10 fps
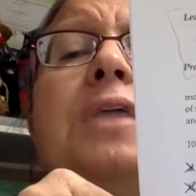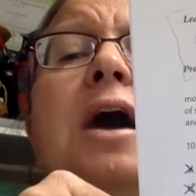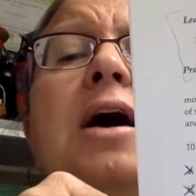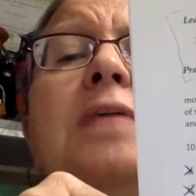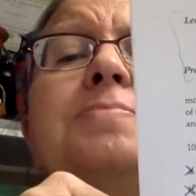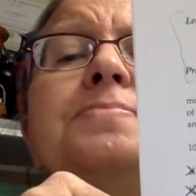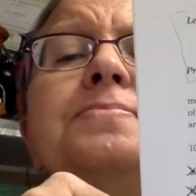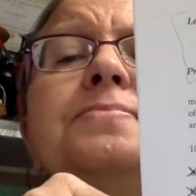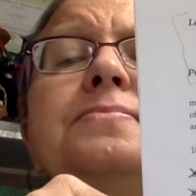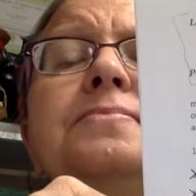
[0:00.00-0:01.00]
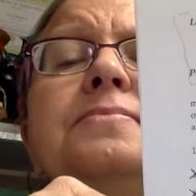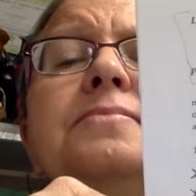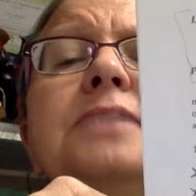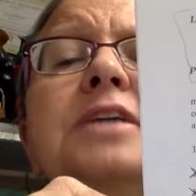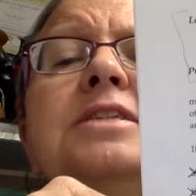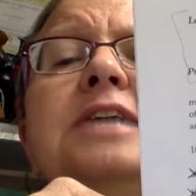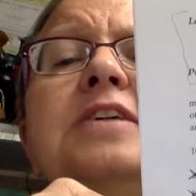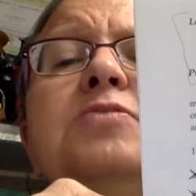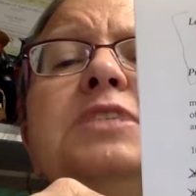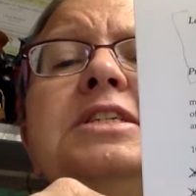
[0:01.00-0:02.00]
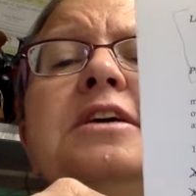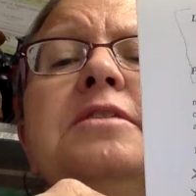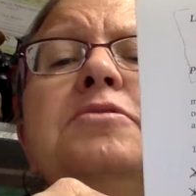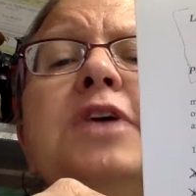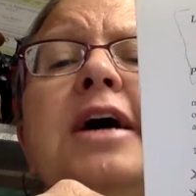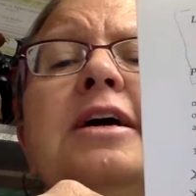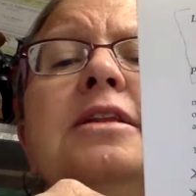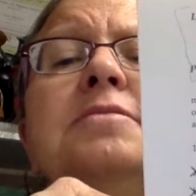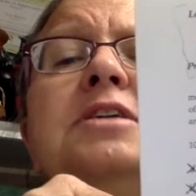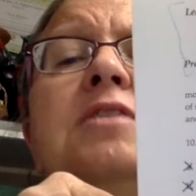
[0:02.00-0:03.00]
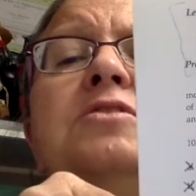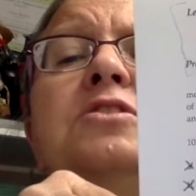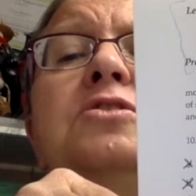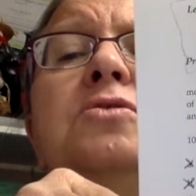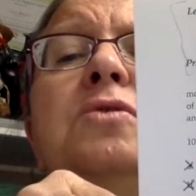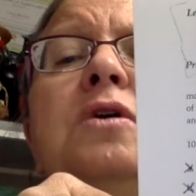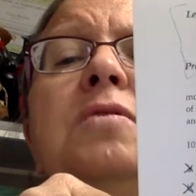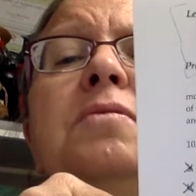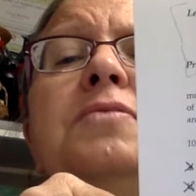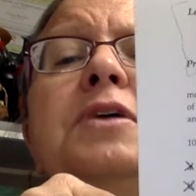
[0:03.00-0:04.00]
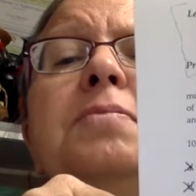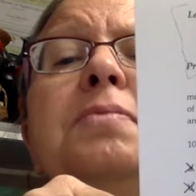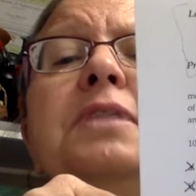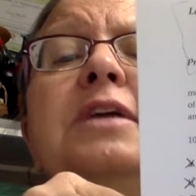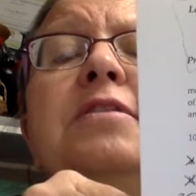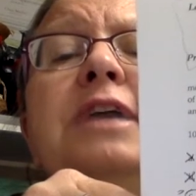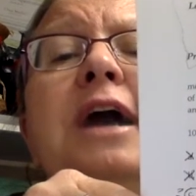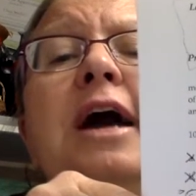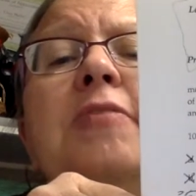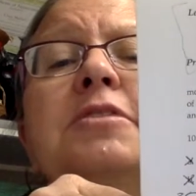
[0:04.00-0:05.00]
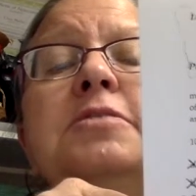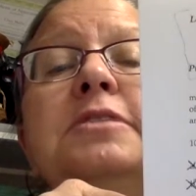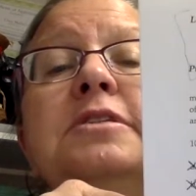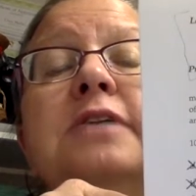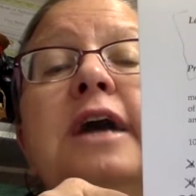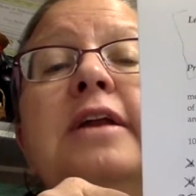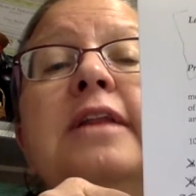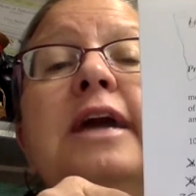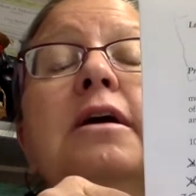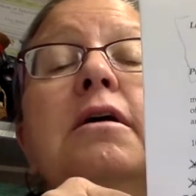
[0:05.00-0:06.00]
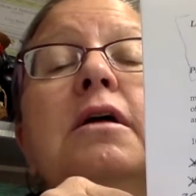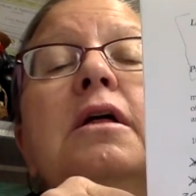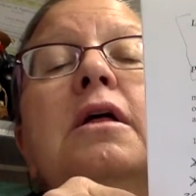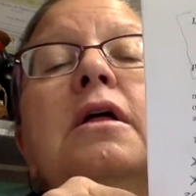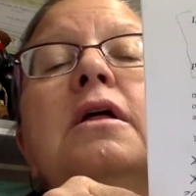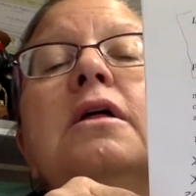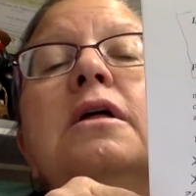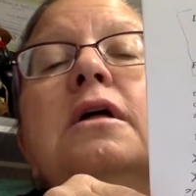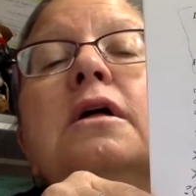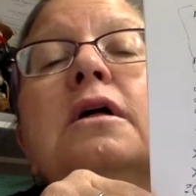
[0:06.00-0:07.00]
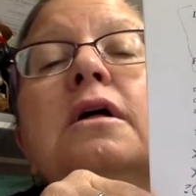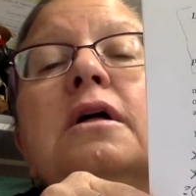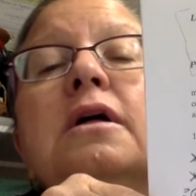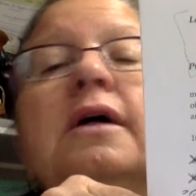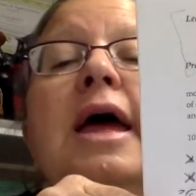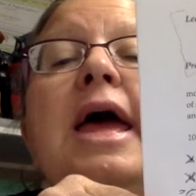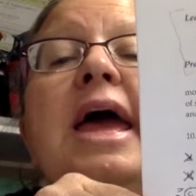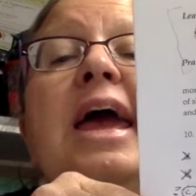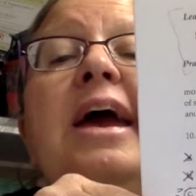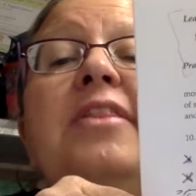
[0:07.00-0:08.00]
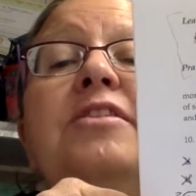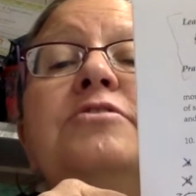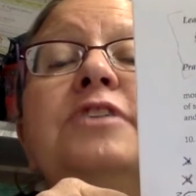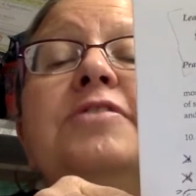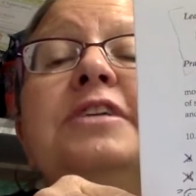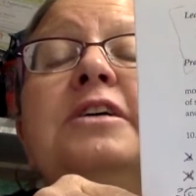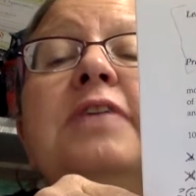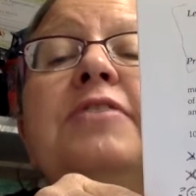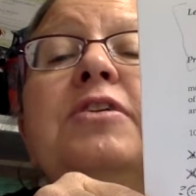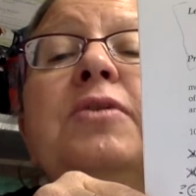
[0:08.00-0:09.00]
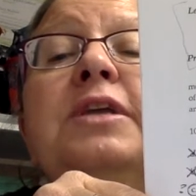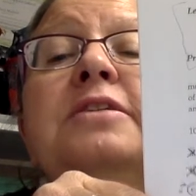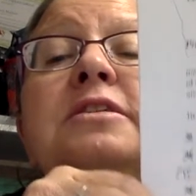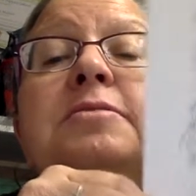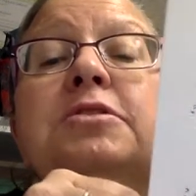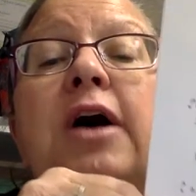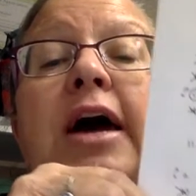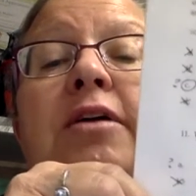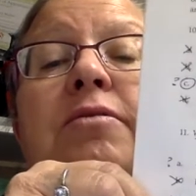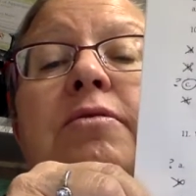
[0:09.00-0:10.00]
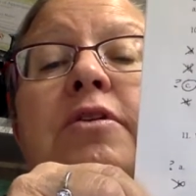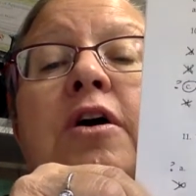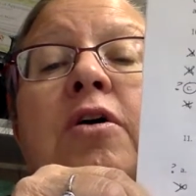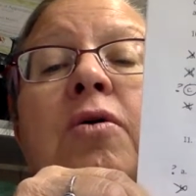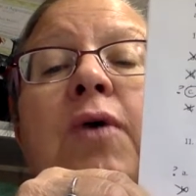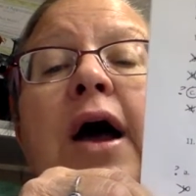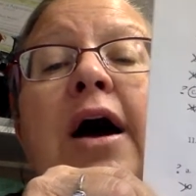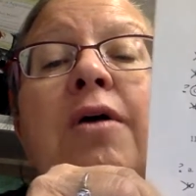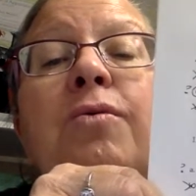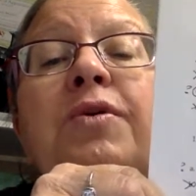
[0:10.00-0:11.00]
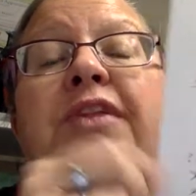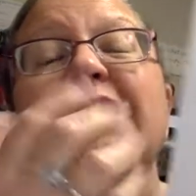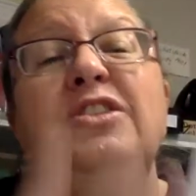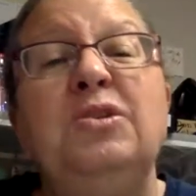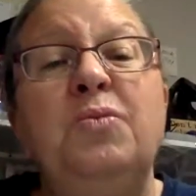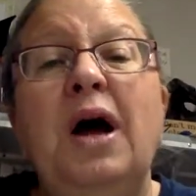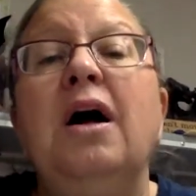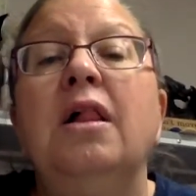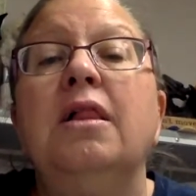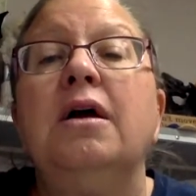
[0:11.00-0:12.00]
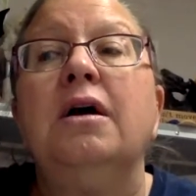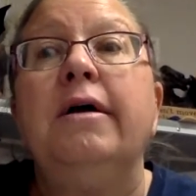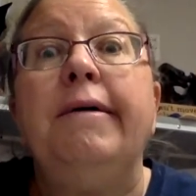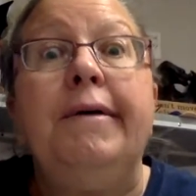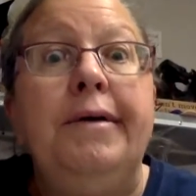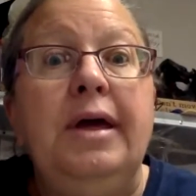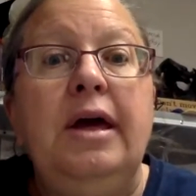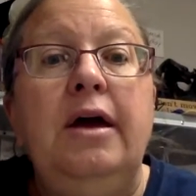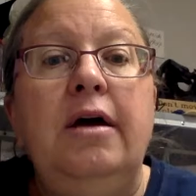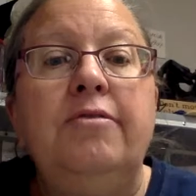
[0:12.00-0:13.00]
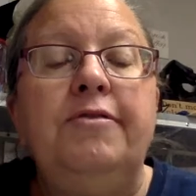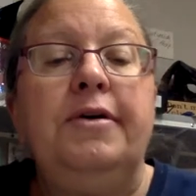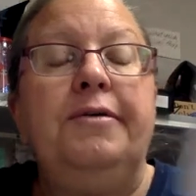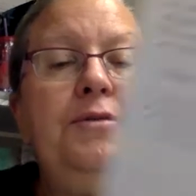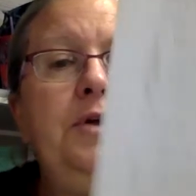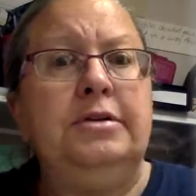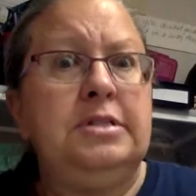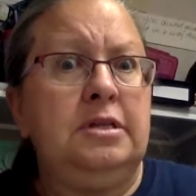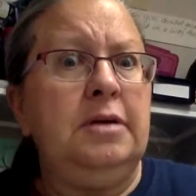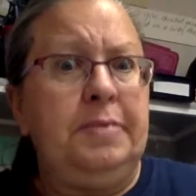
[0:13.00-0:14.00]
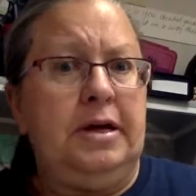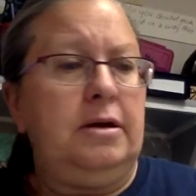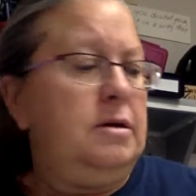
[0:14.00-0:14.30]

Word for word: Um, says we see them dragging themselves to school. They're bleary eyed, which means they're kind of like, uh, and they're drifting off. They're going to sleep. So I don't know how would they do well if they're sleeping.